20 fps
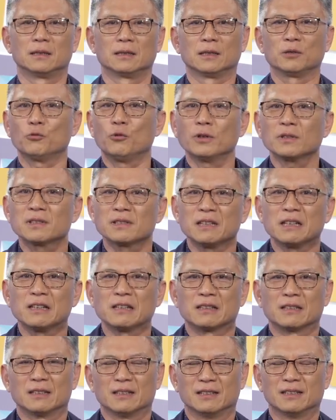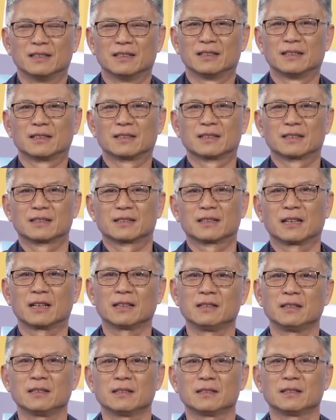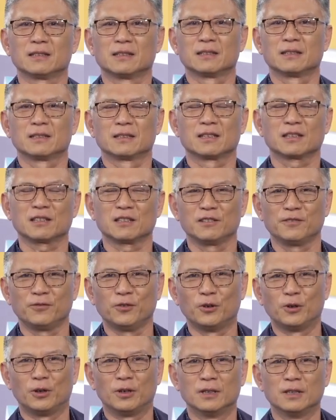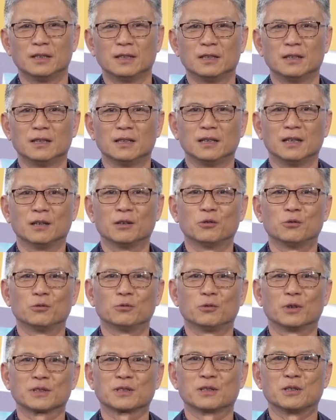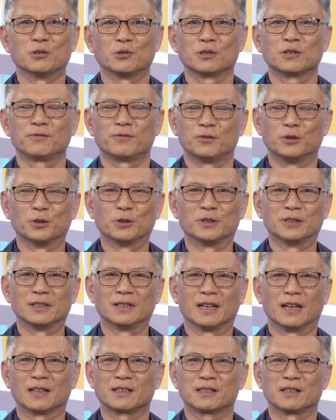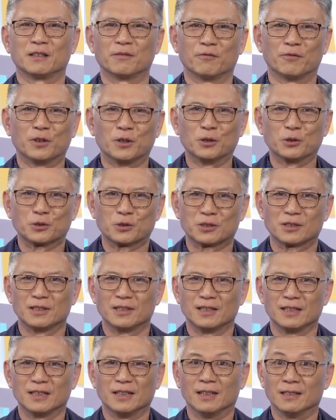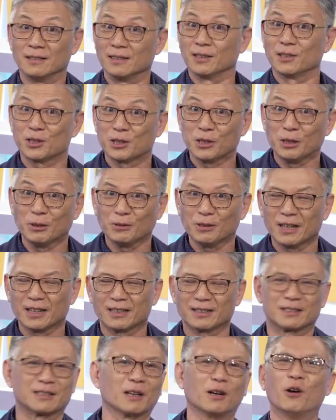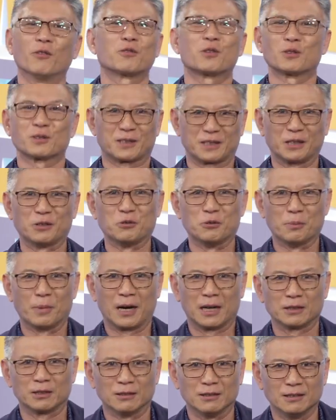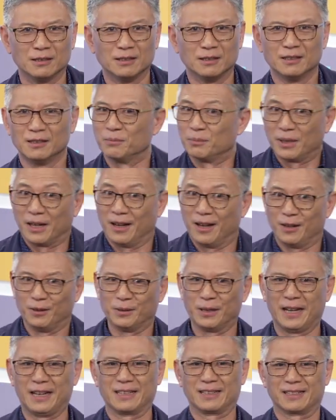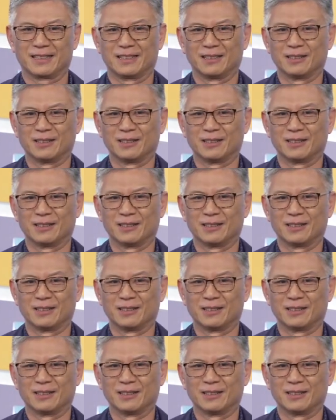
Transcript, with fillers: it was there, 1964, and was used for the athlete village. And still there, of course, they remodeled, but how nice,